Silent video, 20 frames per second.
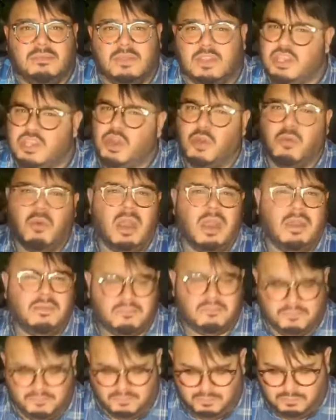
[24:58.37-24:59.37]
then you know
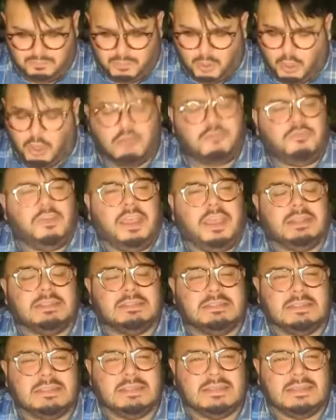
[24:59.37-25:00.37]
what?
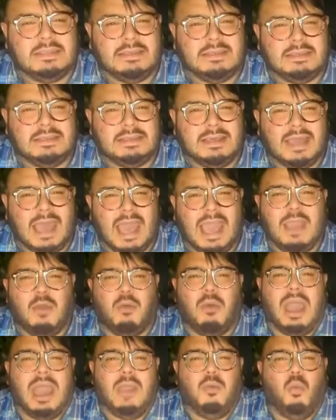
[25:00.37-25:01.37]
Perfect. I
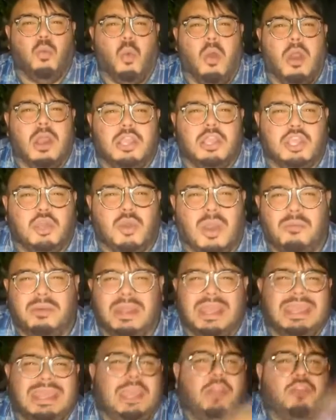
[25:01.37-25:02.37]
want you. I
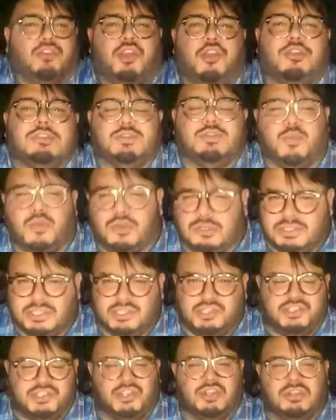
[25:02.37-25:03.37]
want to hear curse words
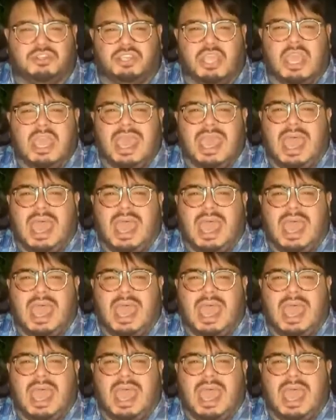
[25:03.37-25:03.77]
in church.